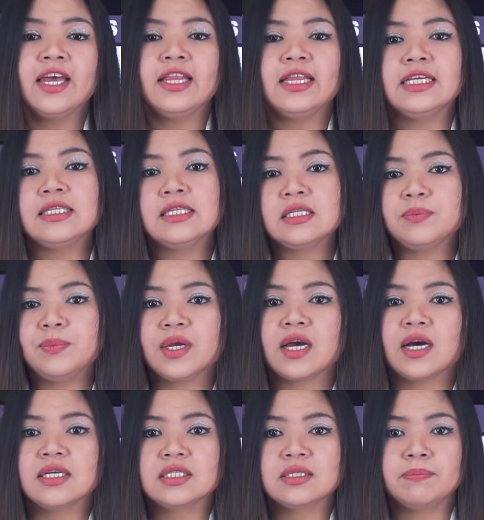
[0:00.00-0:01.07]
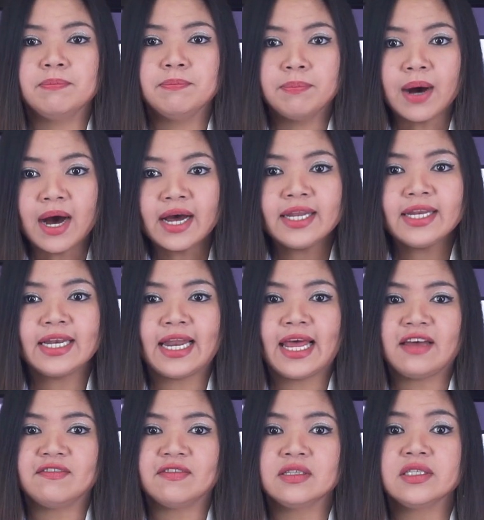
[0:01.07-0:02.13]
This is because BUN
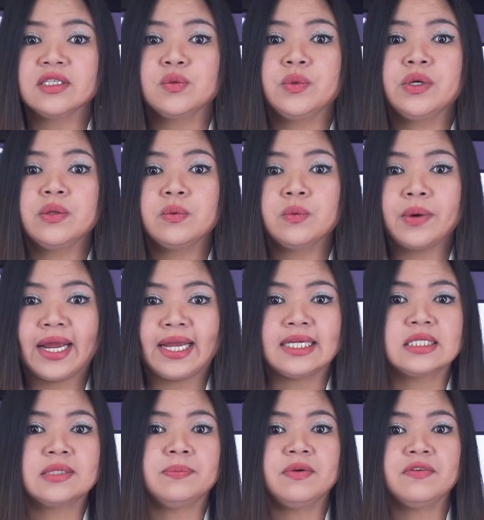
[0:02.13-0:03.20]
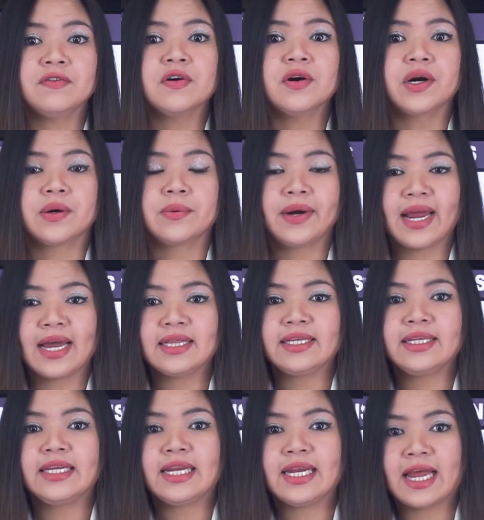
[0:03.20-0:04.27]
levels will rise before
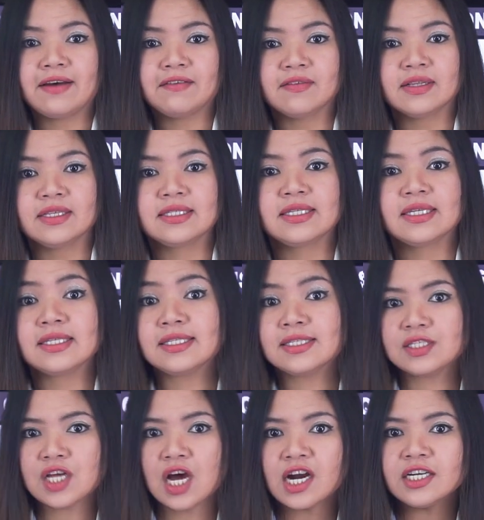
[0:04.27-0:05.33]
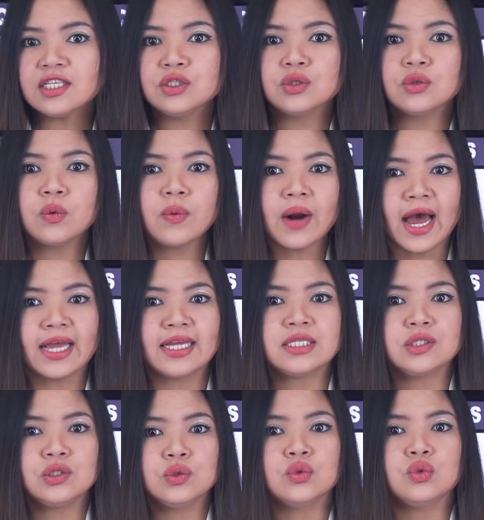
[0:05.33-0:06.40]
creatinine levels start to rise
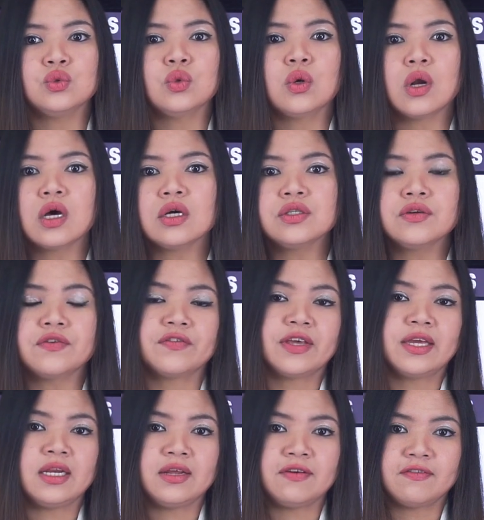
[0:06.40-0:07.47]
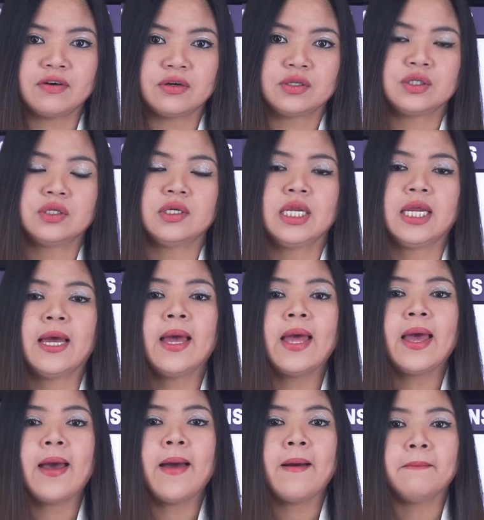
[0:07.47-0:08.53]
due to loss of kidney function.
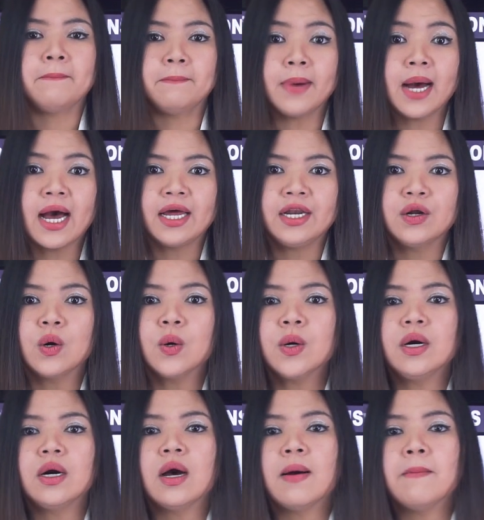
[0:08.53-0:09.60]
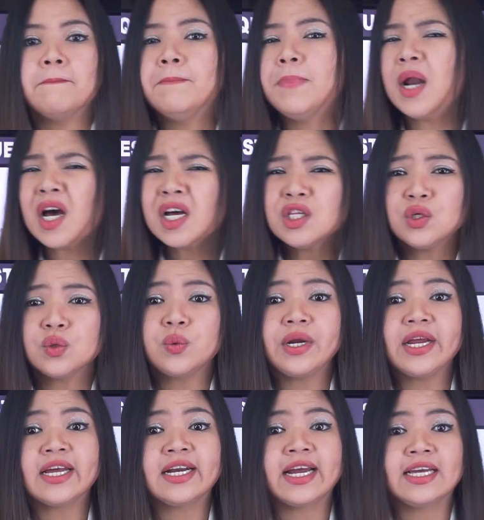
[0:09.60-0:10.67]
BUN, or blood
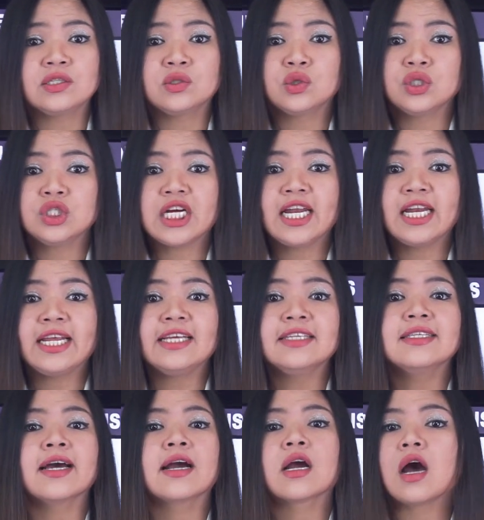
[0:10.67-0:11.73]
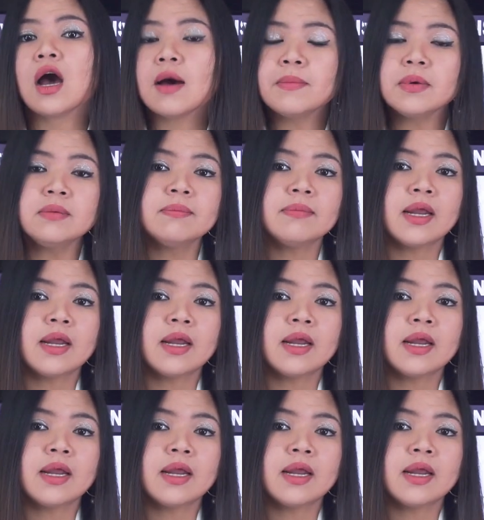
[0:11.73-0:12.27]
urea nitrogen, is a common